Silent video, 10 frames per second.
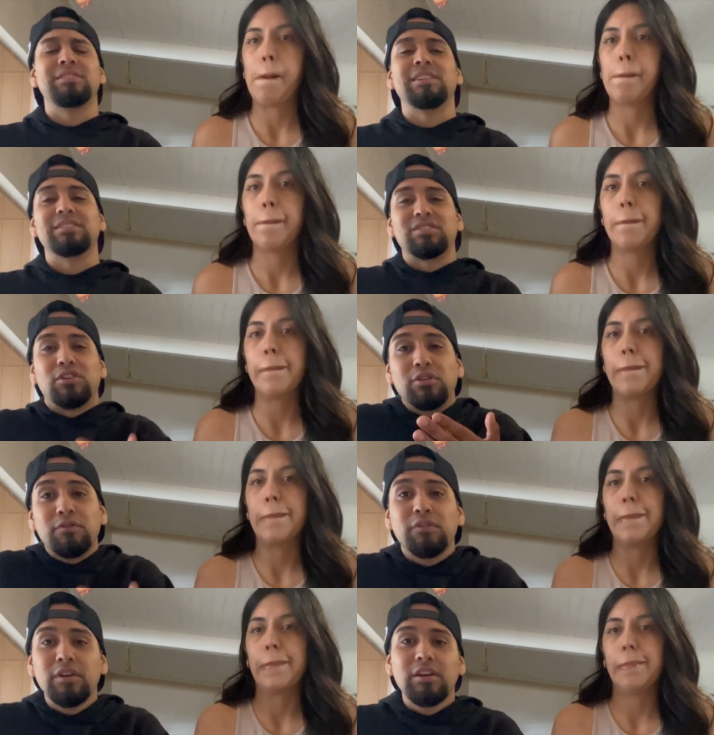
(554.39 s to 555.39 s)
Speaker 1: that serve
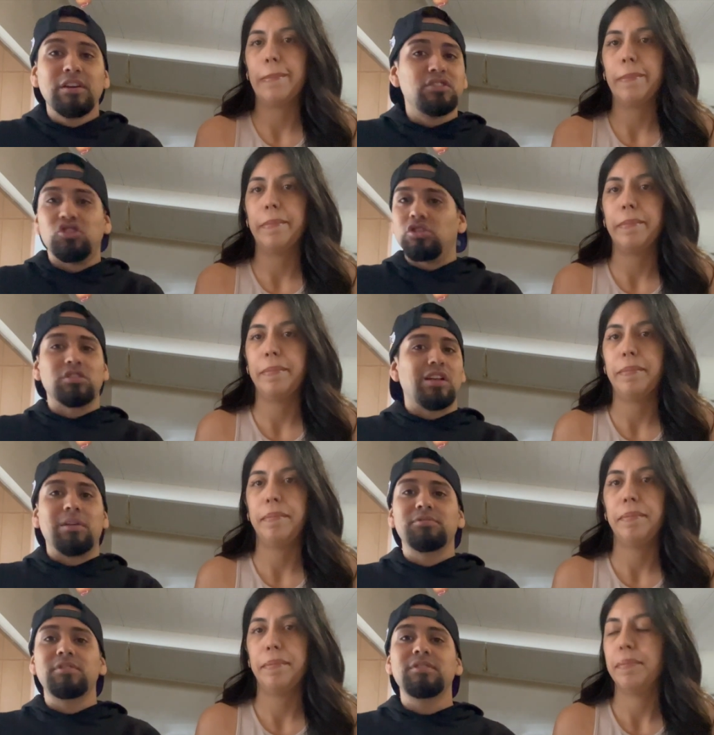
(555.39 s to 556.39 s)
just
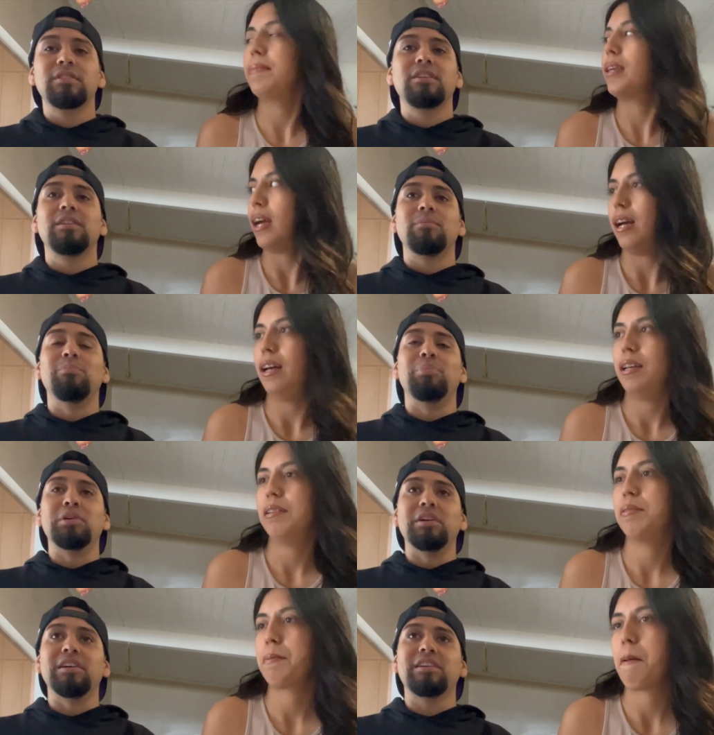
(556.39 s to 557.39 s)
lobster. Yeah.
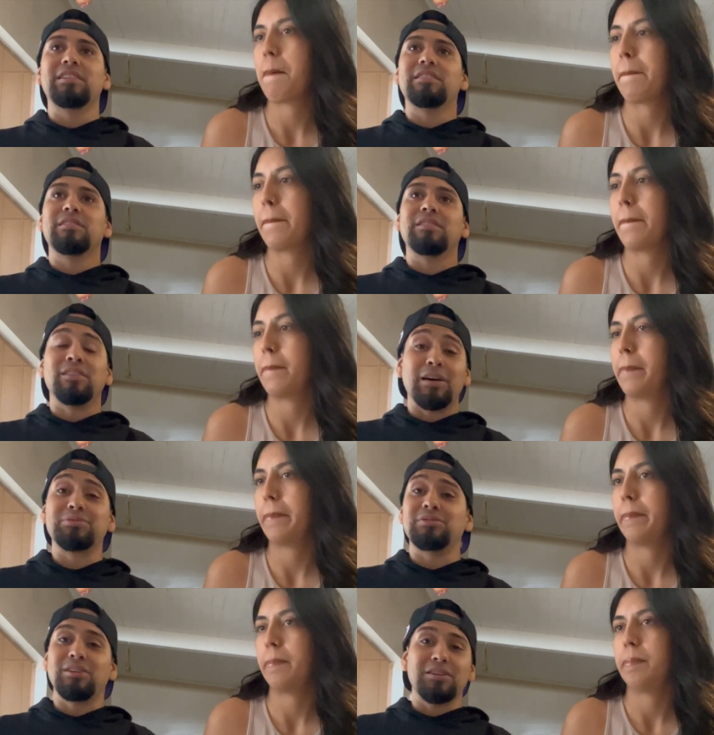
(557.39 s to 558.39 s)
But lobster
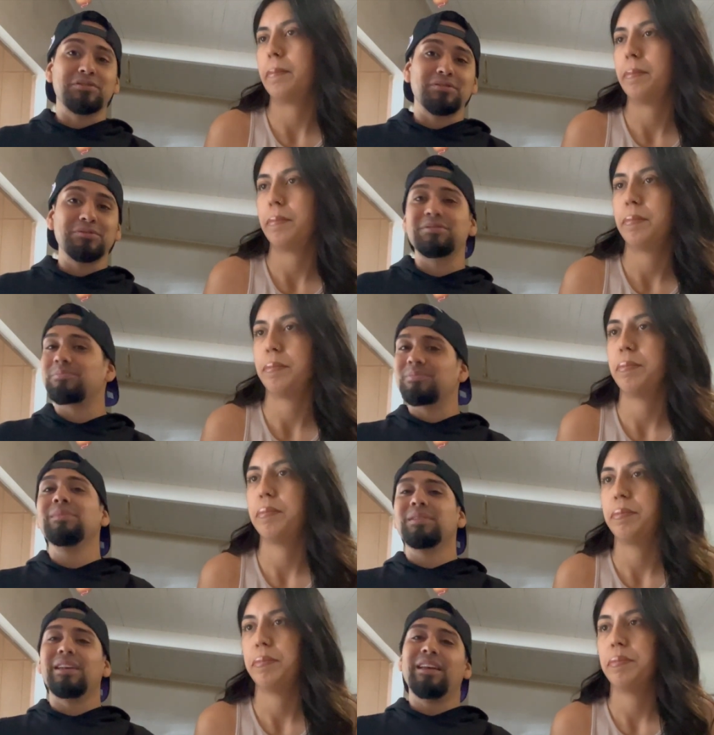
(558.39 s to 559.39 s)
nachos,
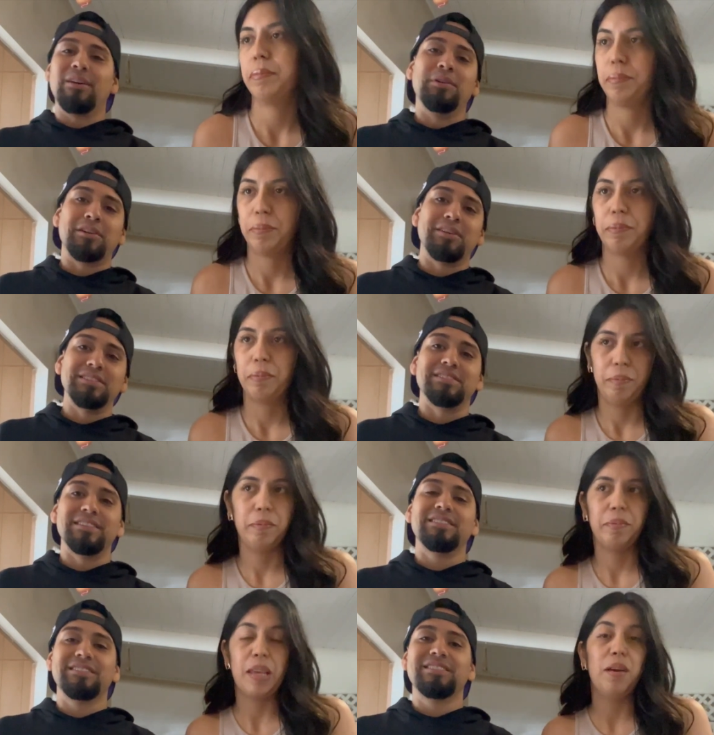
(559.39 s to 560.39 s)
I went crazy.
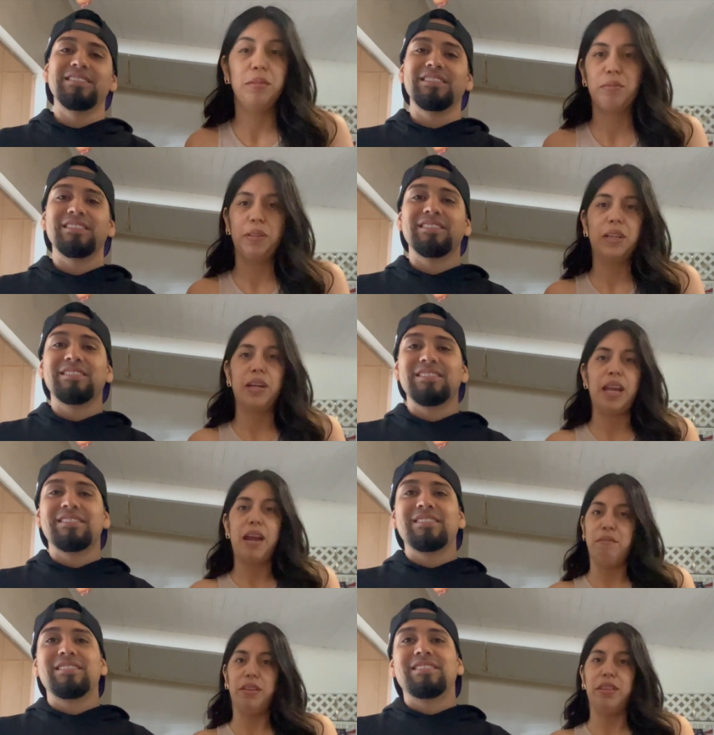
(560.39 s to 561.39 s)
Speaker 2: It was really good,
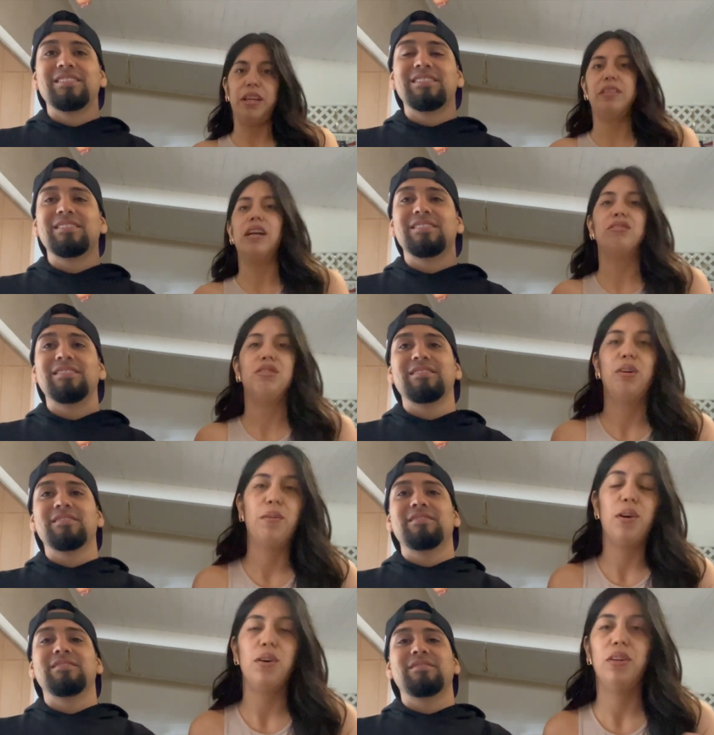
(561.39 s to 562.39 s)
everything. Down to the
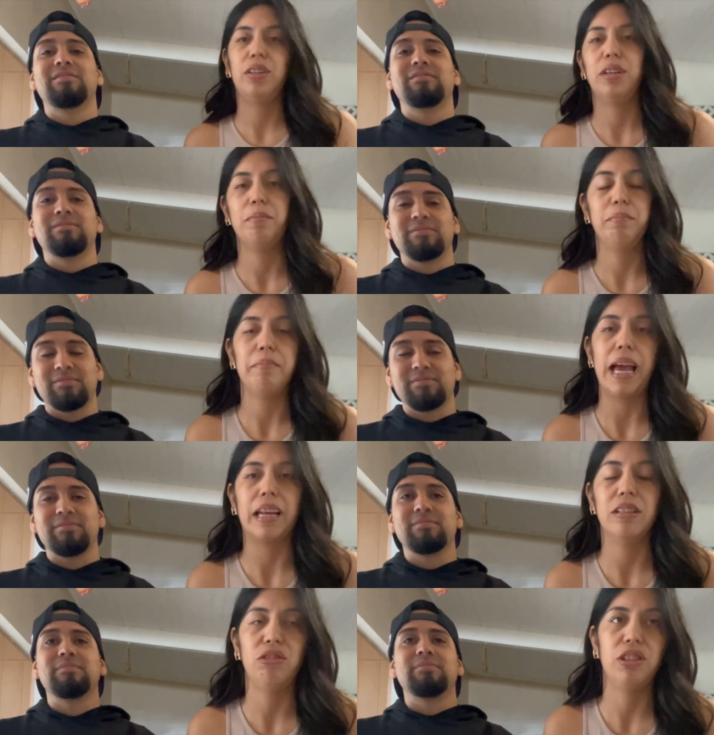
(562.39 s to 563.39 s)
roll, the mac
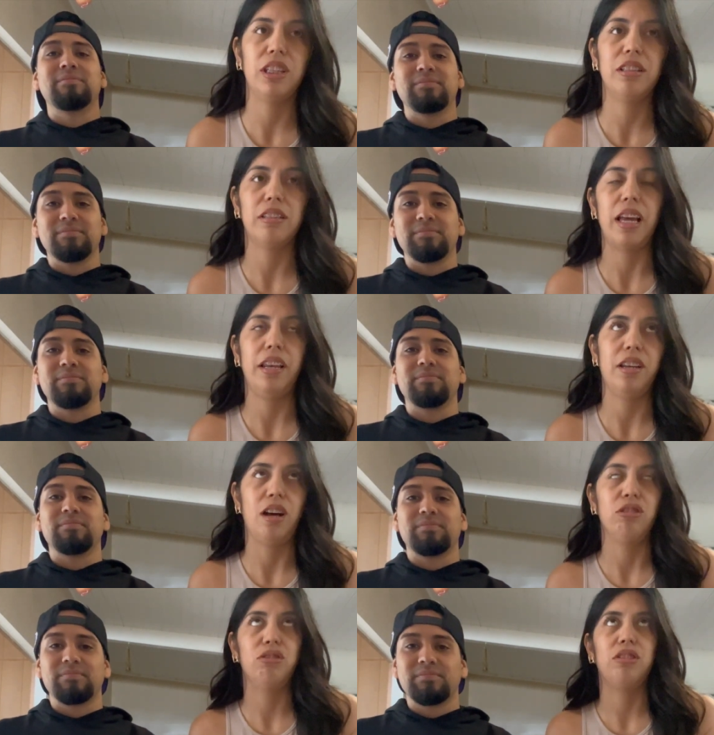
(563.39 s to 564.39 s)
and cheese, and the
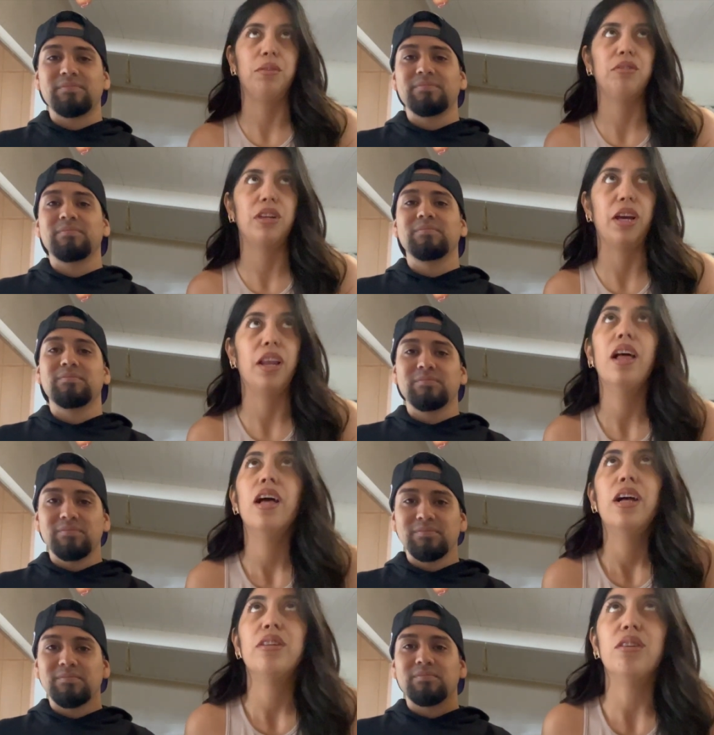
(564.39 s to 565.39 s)
nachos, it was good.
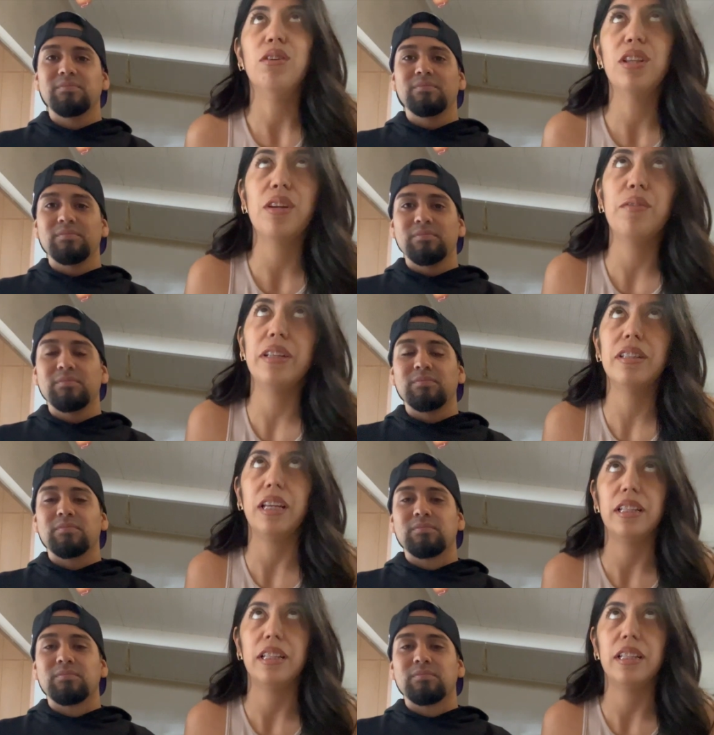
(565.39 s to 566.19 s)
The only reason I